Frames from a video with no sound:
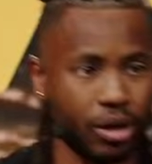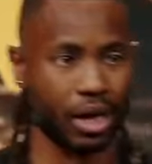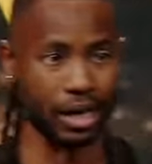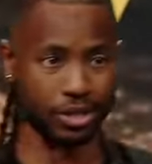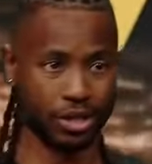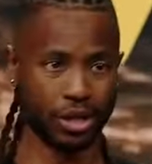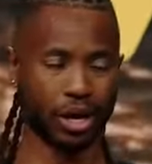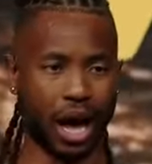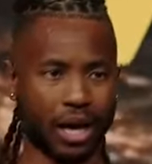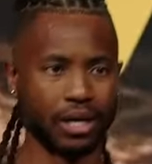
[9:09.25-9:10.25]
Legs.
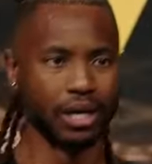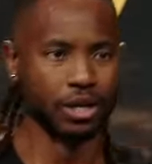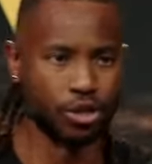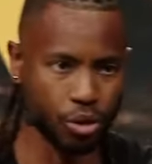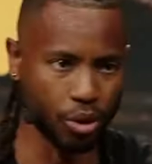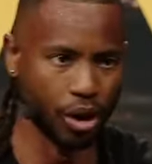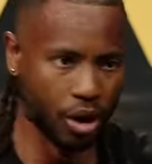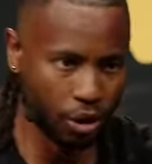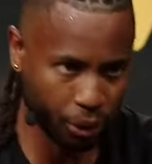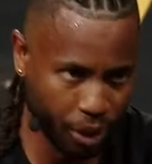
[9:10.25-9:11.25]
2,
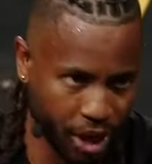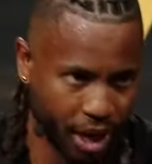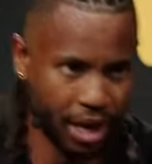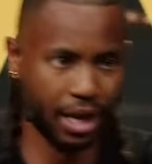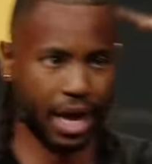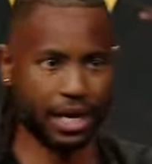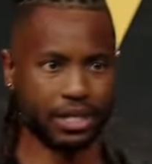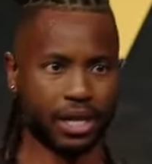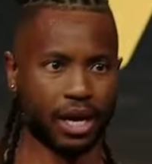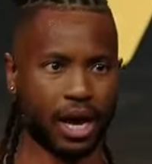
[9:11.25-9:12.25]
3, legs.
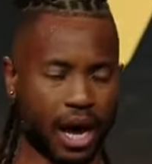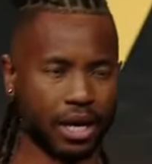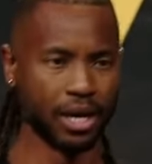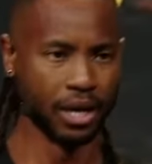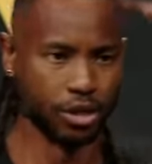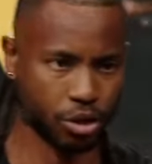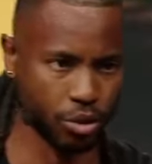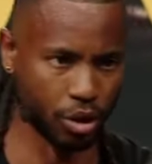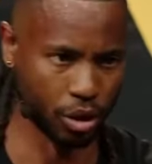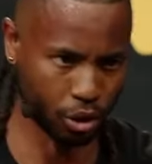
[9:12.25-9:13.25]
2,
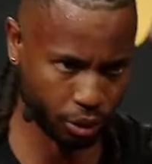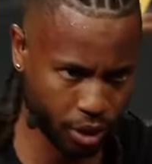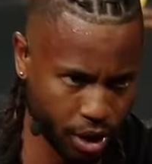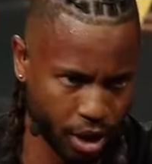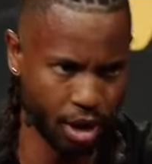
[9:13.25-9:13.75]
3,